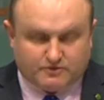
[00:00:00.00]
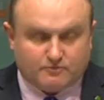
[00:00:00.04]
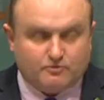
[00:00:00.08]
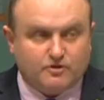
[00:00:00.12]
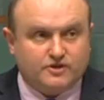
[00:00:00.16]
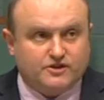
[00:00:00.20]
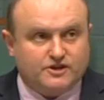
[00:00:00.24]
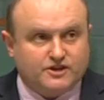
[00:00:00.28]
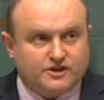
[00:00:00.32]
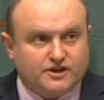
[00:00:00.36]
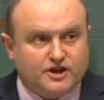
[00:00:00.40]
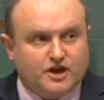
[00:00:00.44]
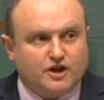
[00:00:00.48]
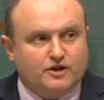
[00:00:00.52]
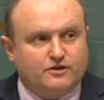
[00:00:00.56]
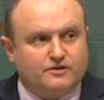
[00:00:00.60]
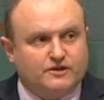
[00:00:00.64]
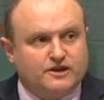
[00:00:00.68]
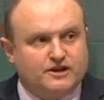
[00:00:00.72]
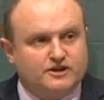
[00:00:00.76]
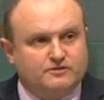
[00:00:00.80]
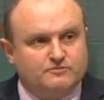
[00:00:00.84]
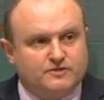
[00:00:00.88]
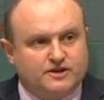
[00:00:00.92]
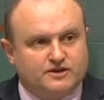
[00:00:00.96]
And when you go
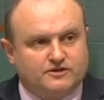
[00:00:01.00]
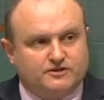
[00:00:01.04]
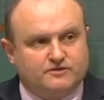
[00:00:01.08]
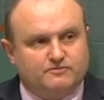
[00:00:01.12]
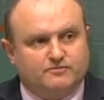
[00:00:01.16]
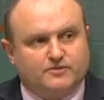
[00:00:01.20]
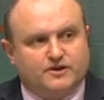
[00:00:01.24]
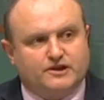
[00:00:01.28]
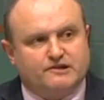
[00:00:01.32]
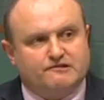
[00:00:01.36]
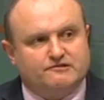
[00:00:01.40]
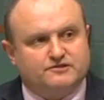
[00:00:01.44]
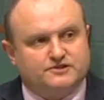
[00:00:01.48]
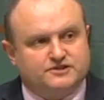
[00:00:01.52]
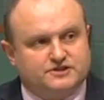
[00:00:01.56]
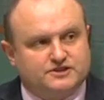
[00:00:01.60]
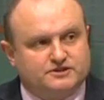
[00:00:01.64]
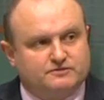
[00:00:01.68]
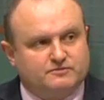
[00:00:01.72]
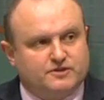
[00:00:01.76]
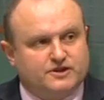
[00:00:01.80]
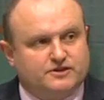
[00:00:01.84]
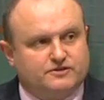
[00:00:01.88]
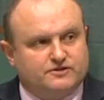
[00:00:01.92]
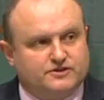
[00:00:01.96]
there and meet the parents and
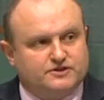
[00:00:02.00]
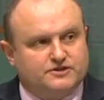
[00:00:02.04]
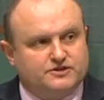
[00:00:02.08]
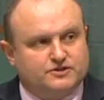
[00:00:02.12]
you meet the